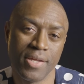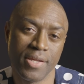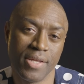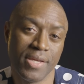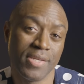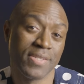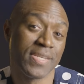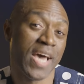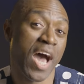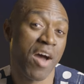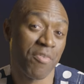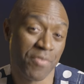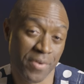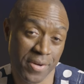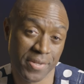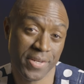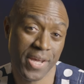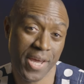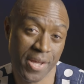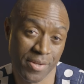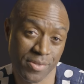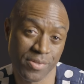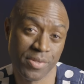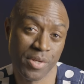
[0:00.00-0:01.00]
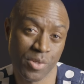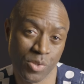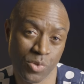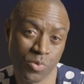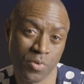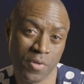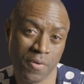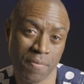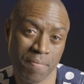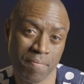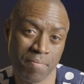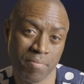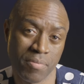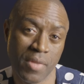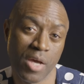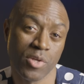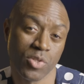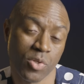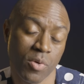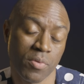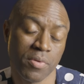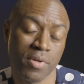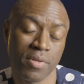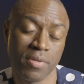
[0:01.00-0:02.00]
is African ancestry. Now,
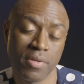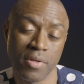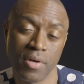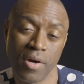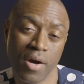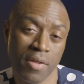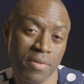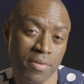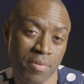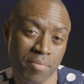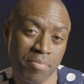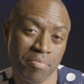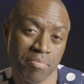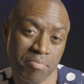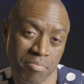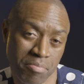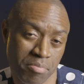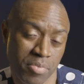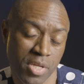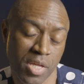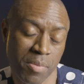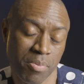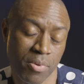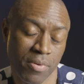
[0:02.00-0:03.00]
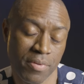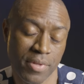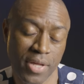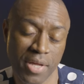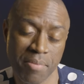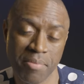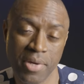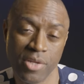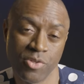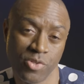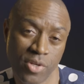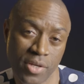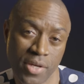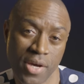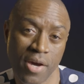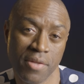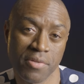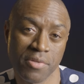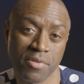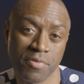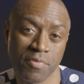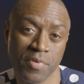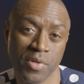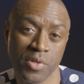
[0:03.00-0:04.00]
certainly there are other people that may check
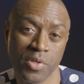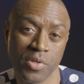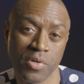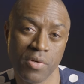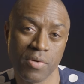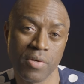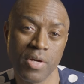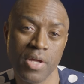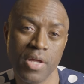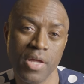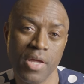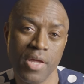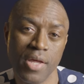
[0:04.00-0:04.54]
out this video